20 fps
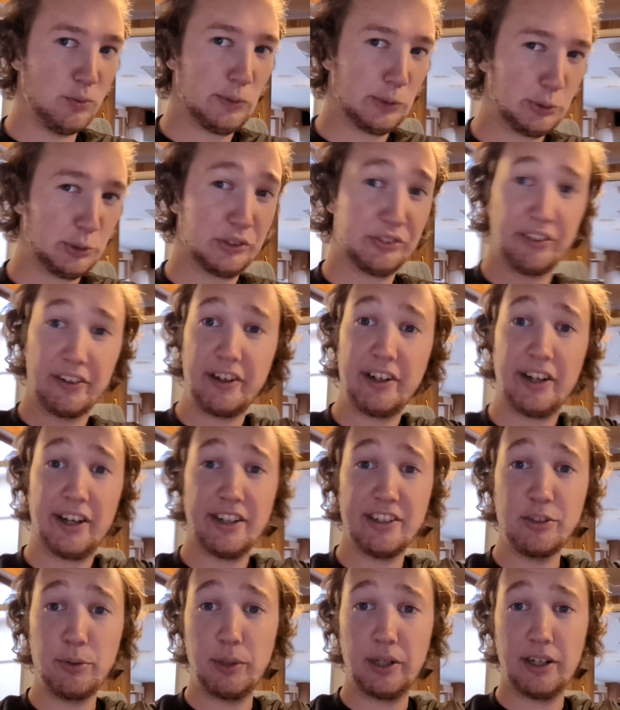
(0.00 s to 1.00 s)
which was very
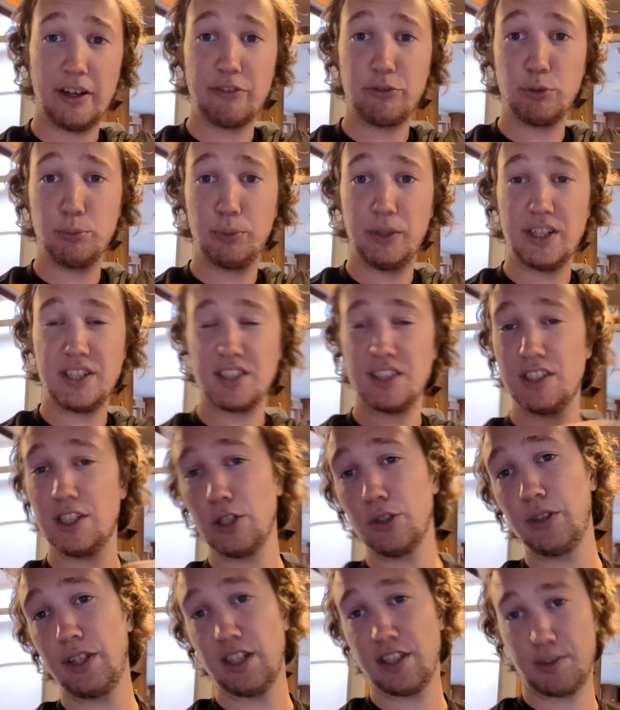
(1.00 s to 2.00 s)
nice. We didn't have to replace
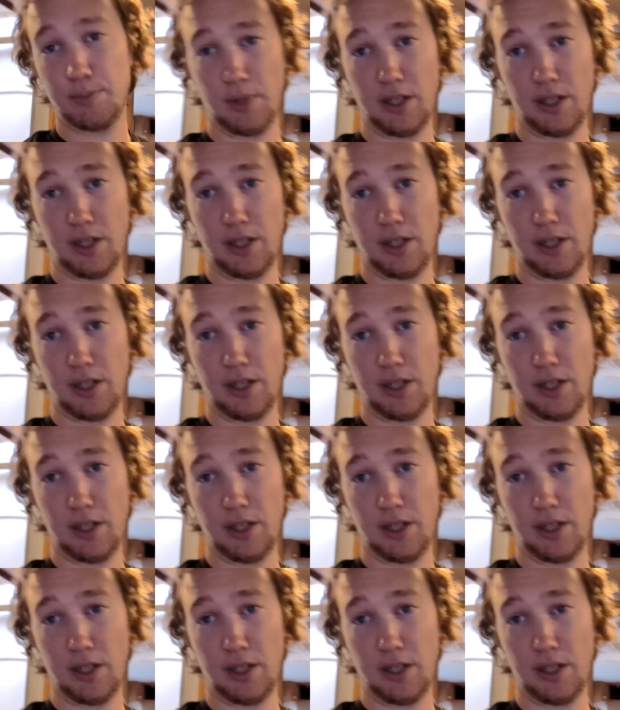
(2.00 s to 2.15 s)
nearly as